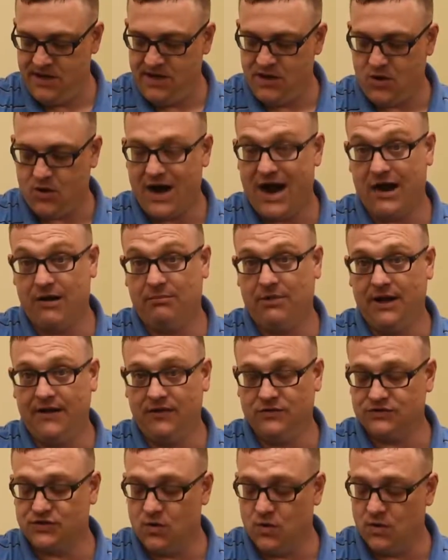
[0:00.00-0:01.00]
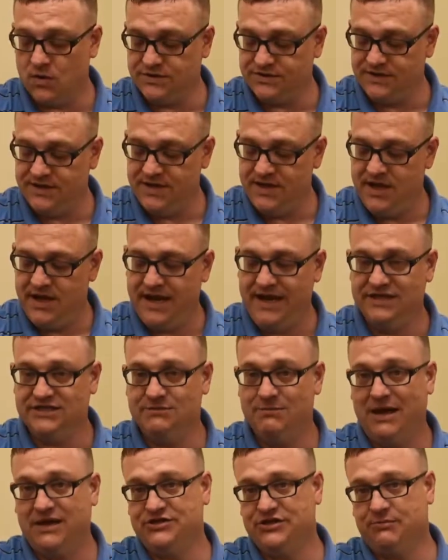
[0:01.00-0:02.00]
or how to play those chords is
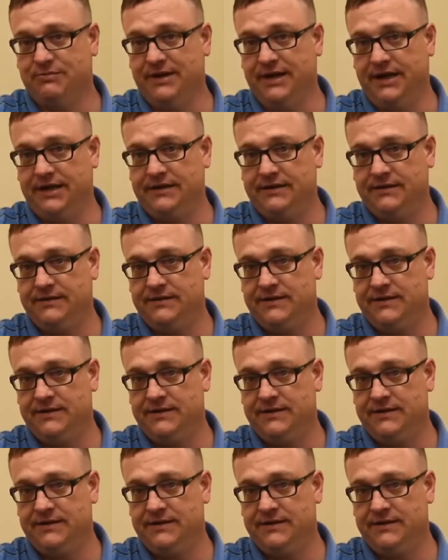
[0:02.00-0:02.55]
about your pick.